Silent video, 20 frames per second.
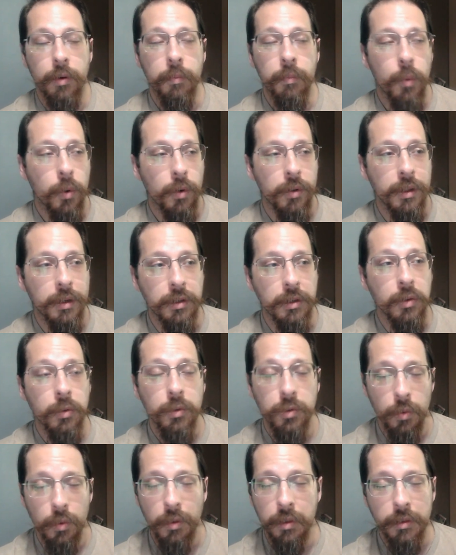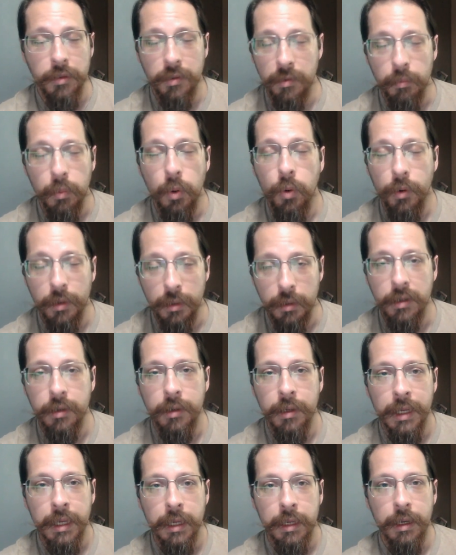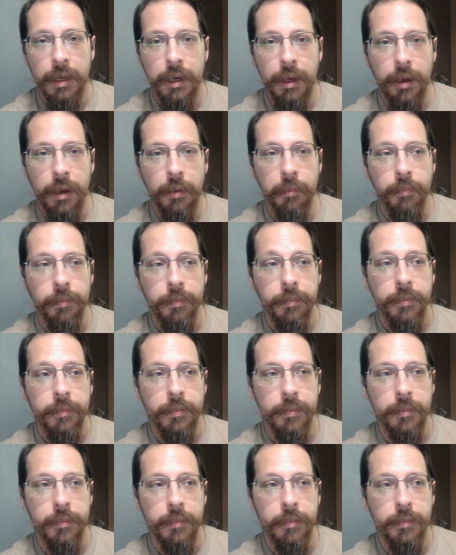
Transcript: or more than usual is important. Um,